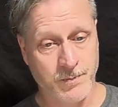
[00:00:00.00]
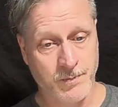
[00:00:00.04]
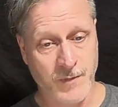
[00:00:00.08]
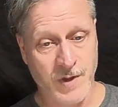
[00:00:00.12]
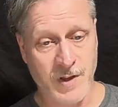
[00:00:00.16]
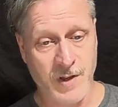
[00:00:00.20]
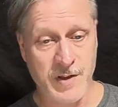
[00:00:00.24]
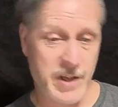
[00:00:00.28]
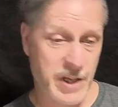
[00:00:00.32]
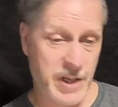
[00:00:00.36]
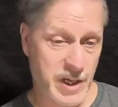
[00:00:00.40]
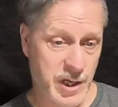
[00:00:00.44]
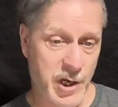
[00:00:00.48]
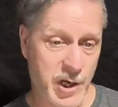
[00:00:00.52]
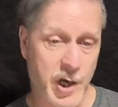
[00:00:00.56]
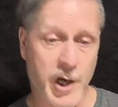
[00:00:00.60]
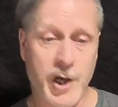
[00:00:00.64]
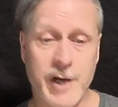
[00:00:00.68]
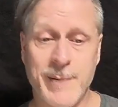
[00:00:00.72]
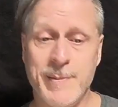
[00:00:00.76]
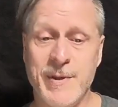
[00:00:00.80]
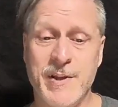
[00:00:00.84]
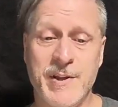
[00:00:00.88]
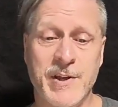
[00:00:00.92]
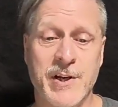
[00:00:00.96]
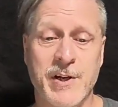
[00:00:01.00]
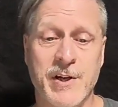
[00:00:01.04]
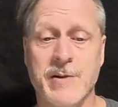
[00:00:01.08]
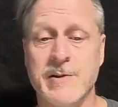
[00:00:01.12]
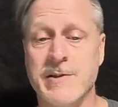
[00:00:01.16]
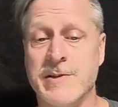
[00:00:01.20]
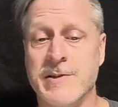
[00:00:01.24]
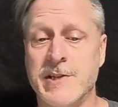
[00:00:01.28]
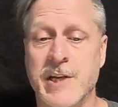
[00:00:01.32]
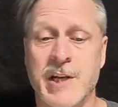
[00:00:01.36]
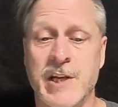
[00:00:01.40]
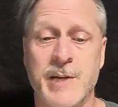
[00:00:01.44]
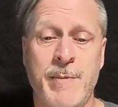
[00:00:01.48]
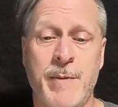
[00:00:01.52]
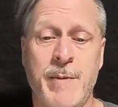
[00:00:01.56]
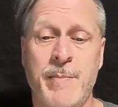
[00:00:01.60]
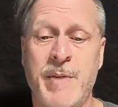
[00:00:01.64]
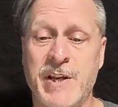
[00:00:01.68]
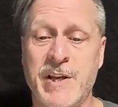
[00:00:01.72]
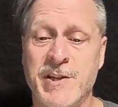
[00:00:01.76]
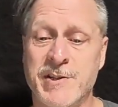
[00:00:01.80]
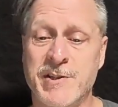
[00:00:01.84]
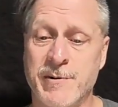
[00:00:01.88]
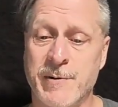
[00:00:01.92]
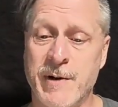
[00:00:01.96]
The economy there is said to be
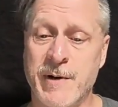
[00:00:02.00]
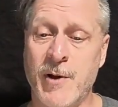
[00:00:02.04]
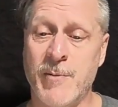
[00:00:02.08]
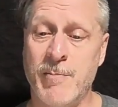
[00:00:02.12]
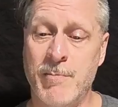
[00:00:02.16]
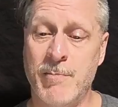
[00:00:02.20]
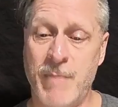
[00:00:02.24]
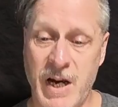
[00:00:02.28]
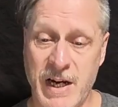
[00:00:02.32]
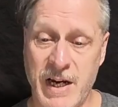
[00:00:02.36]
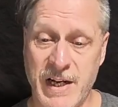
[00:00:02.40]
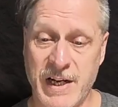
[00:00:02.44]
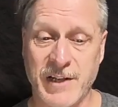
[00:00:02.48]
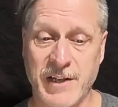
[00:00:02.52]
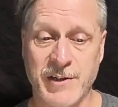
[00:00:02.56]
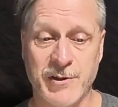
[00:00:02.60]
based around mining